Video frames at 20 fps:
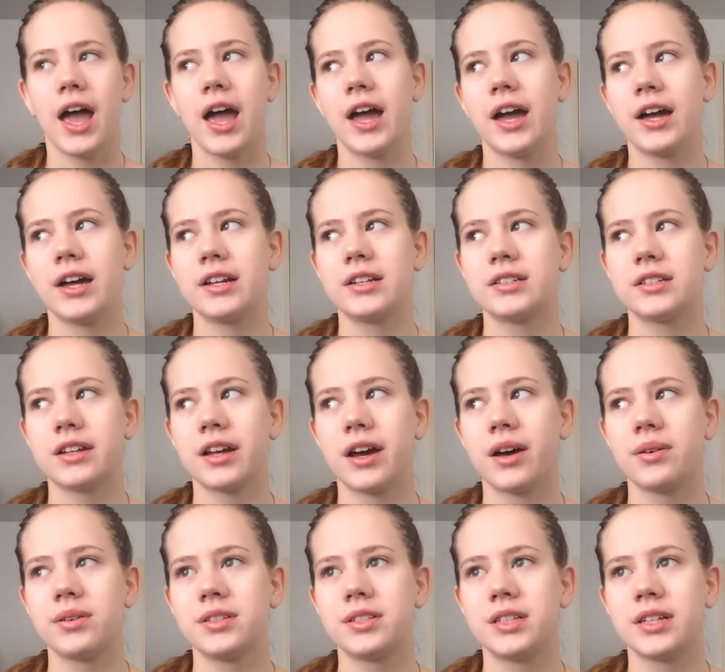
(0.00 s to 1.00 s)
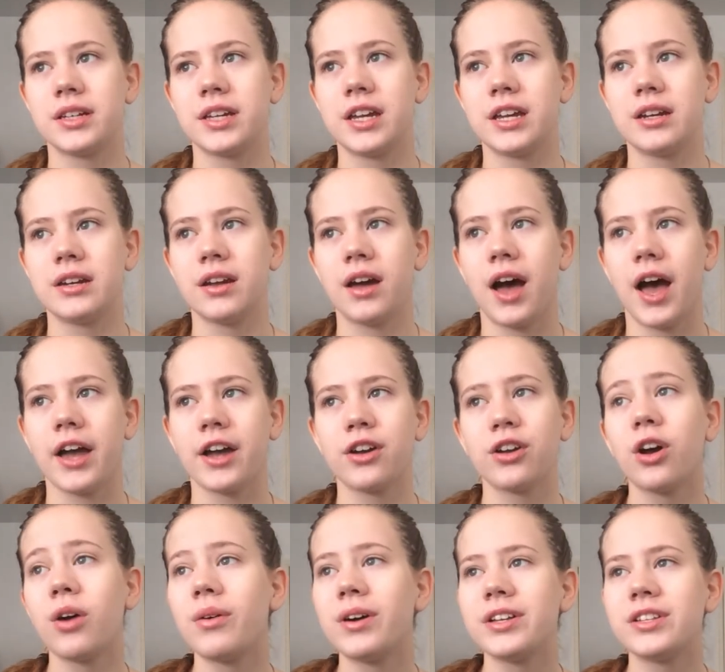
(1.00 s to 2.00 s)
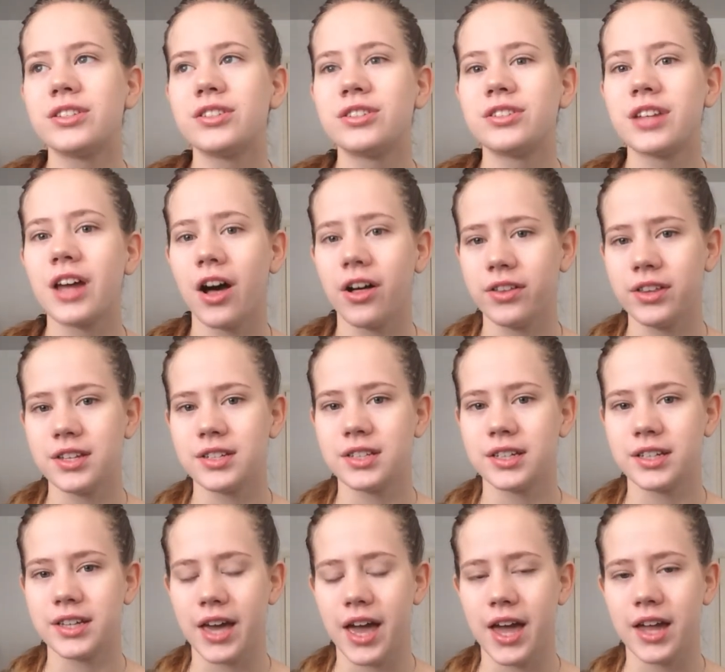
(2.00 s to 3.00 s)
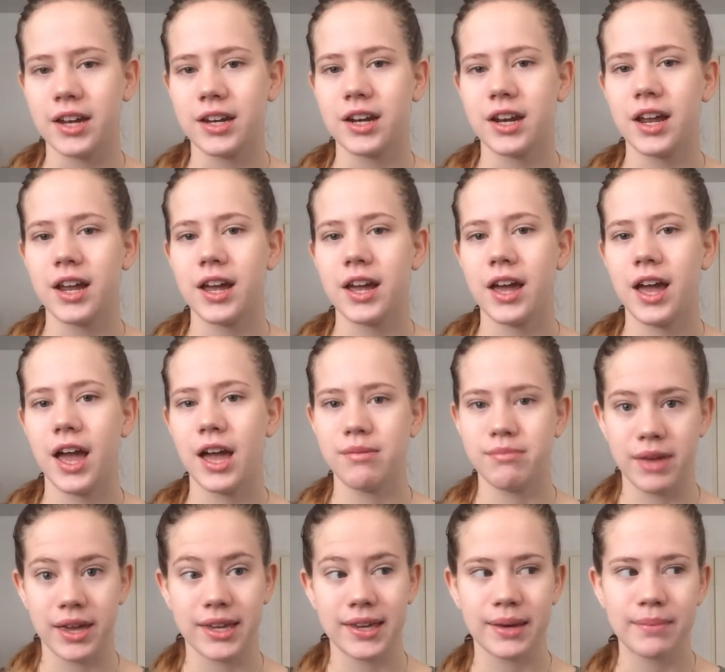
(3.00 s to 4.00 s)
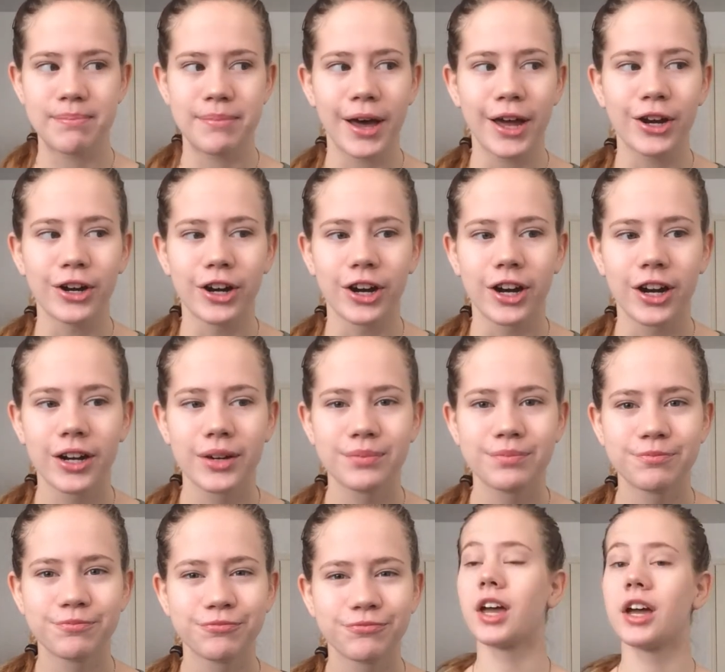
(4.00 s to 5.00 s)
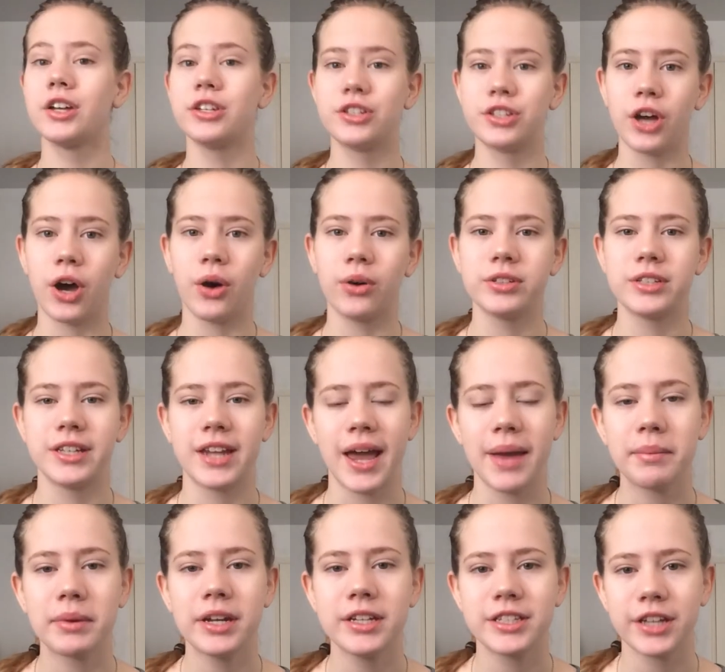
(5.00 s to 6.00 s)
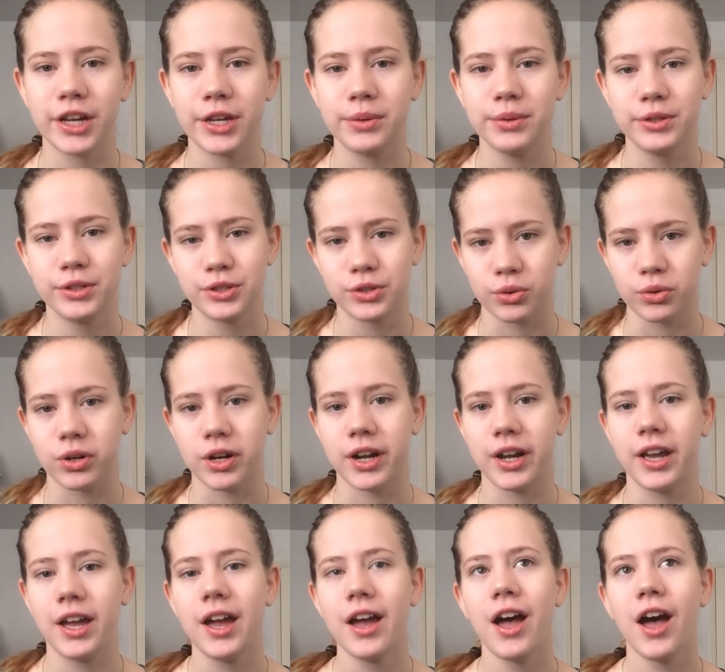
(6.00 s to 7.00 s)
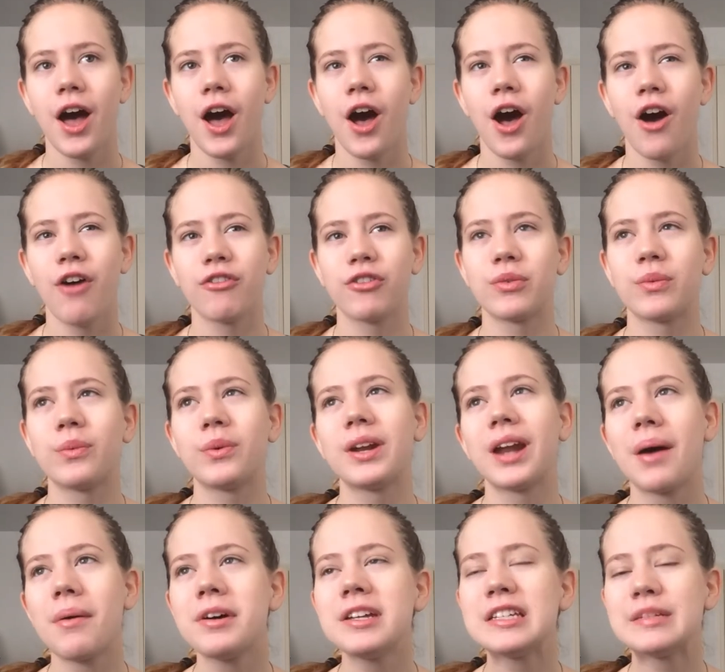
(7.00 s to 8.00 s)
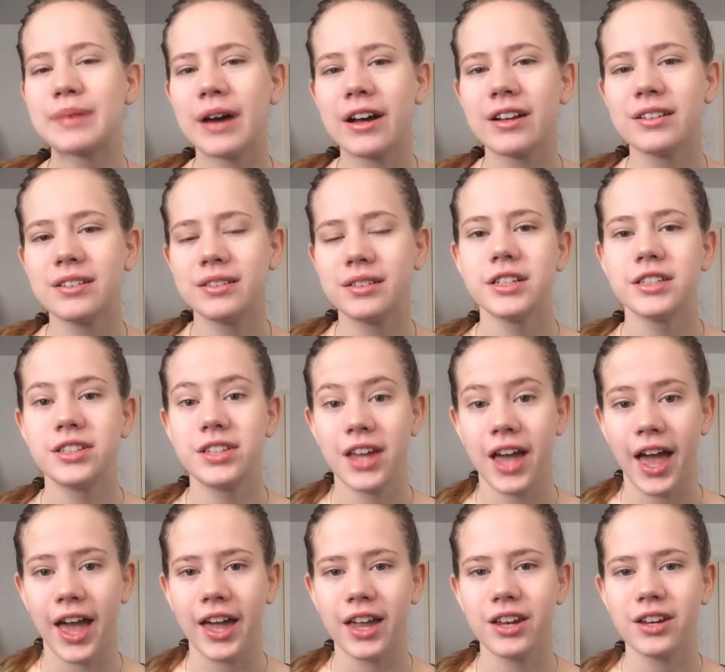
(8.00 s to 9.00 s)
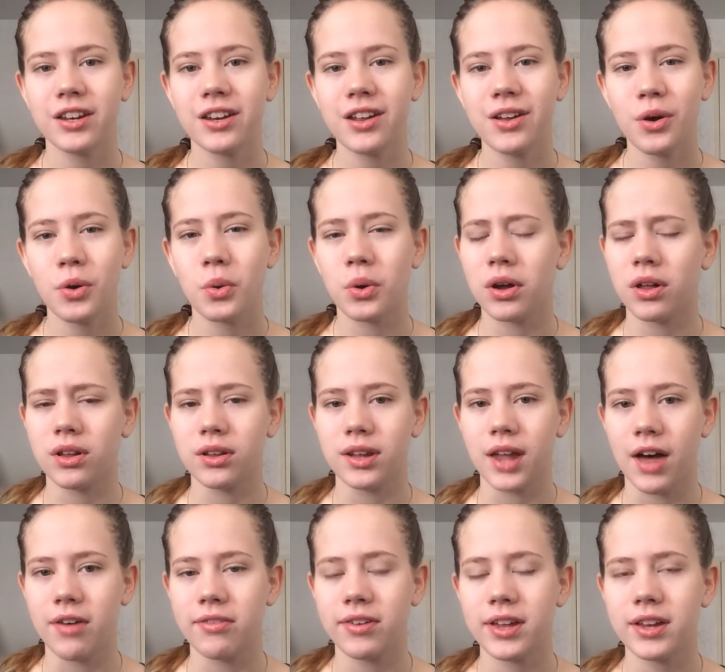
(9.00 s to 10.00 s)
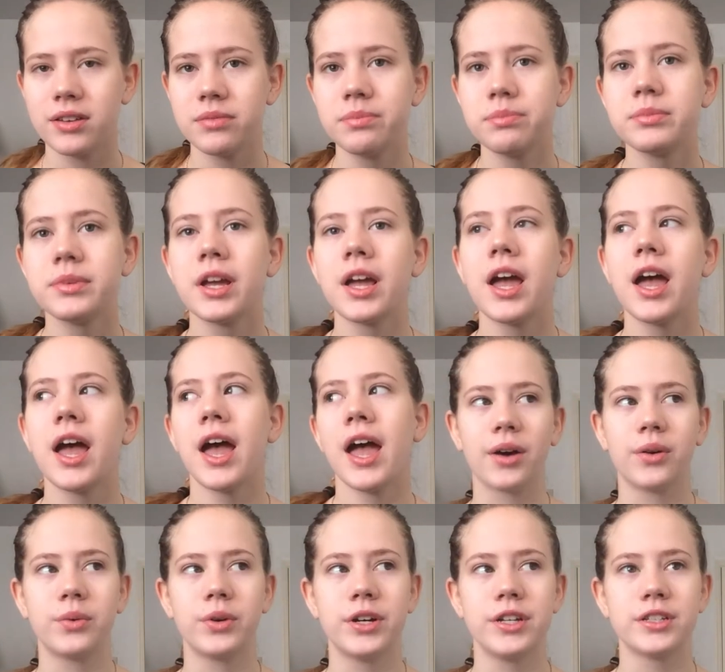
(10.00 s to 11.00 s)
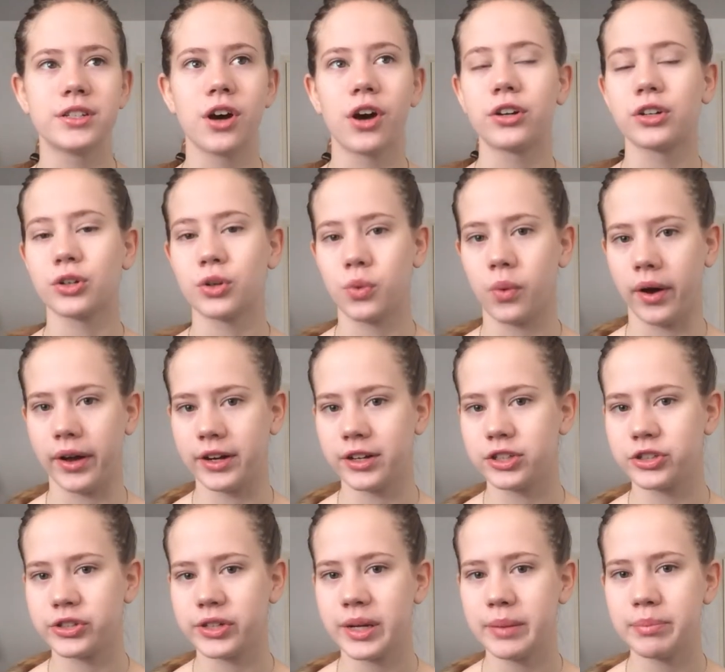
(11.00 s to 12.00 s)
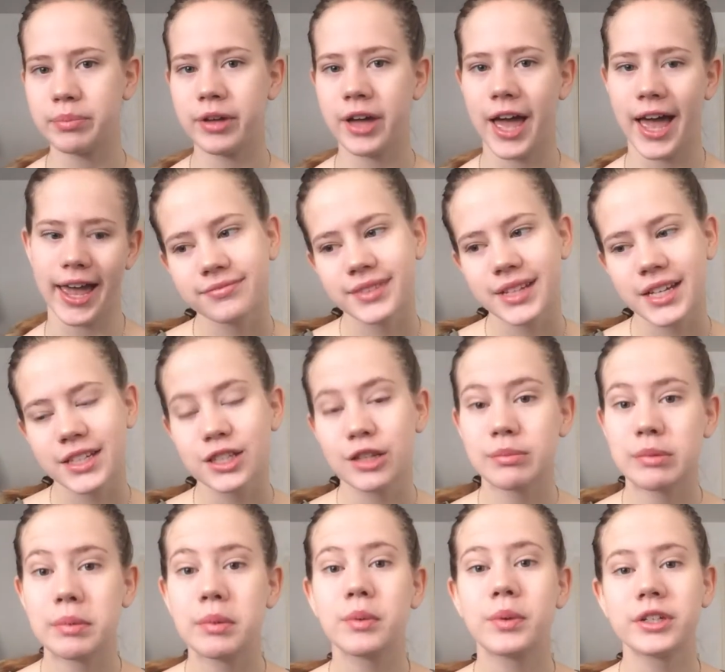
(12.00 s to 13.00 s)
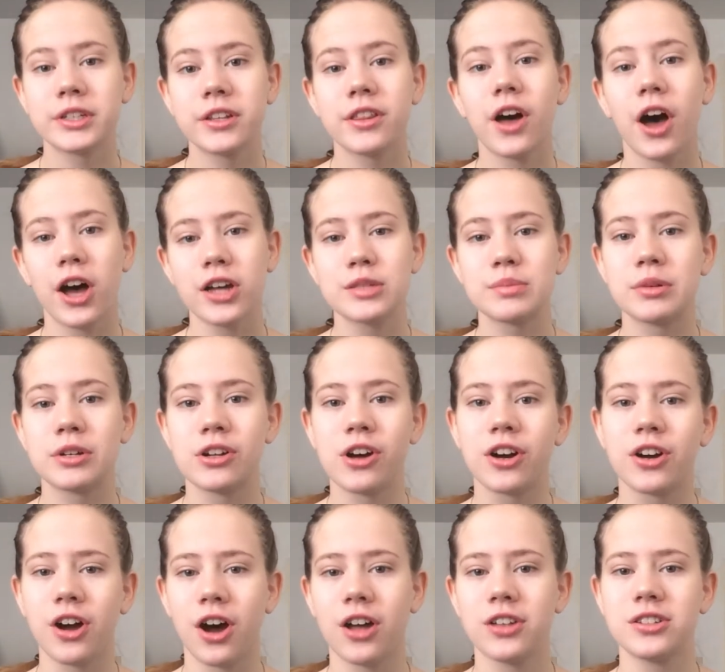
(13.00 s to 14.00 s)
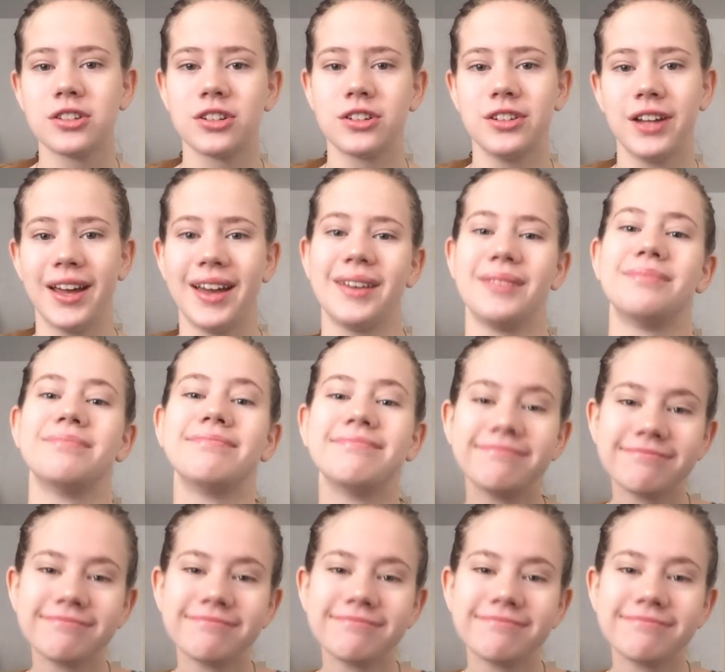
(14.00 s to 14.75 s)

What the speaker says: And I was thinking I could always tell this again and make it better. So today I'm going to tell you a story from when I was about 10 or 11. I was on a choir trip. Some people went to the hospital on concert day.